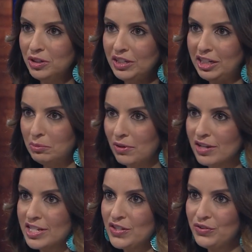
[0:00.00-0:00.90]
you're eating
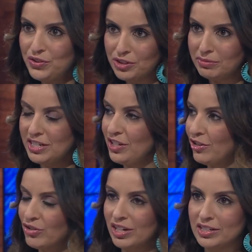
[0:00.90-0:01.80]
processed foods, you're raising
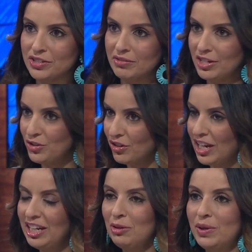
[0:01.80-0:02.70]
your triglycerides, you're
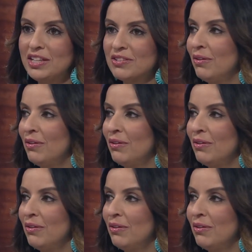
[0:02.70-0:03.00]
gaining weight.